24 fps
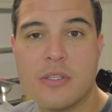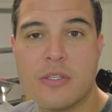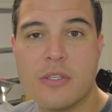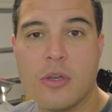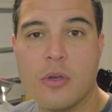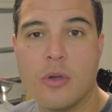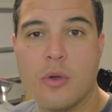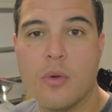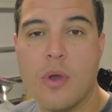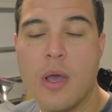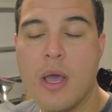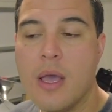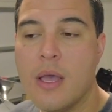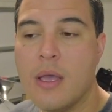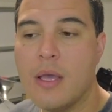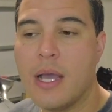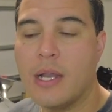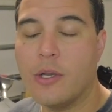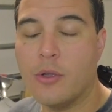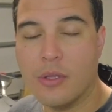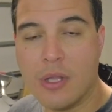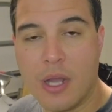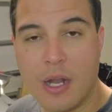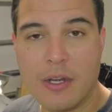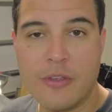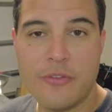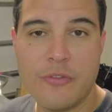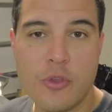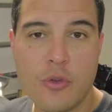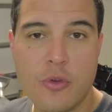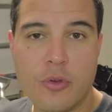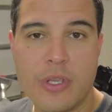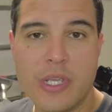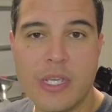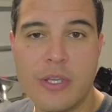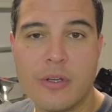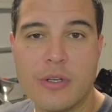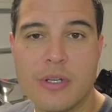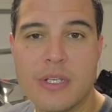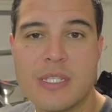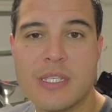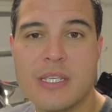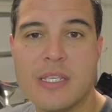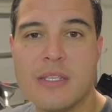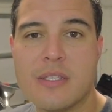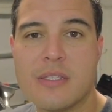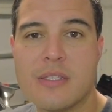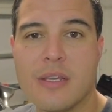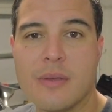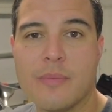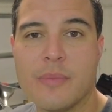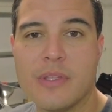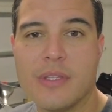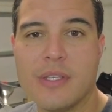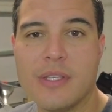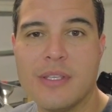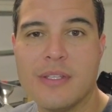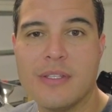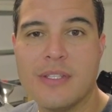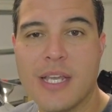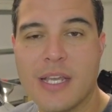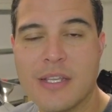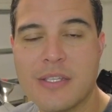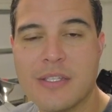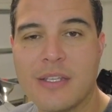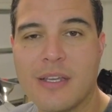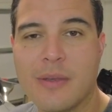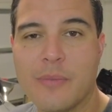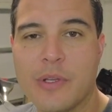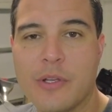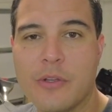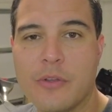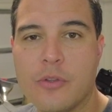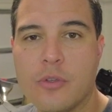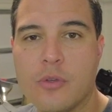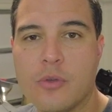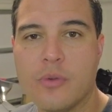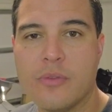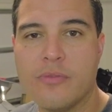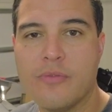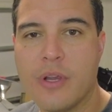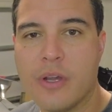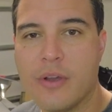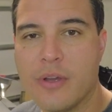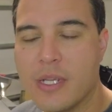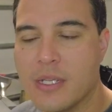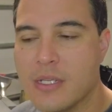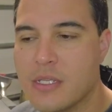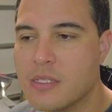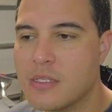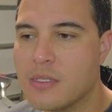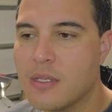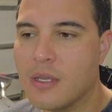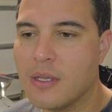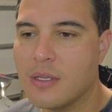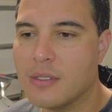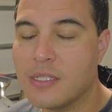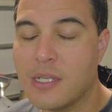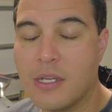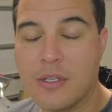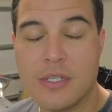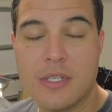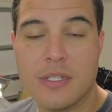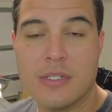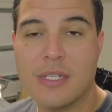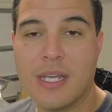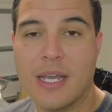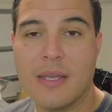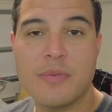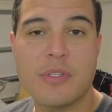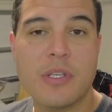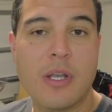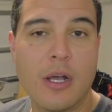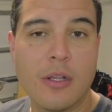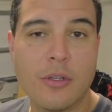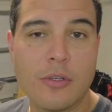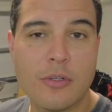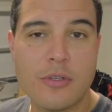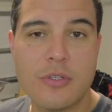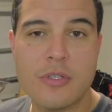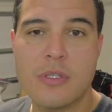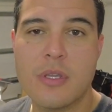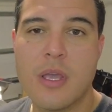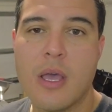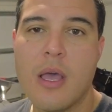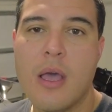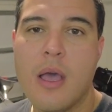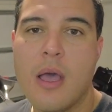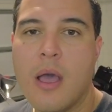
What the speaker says: So I know a lot of you are eager to see some of the testing I'm gonna do with various tungsten types, colors.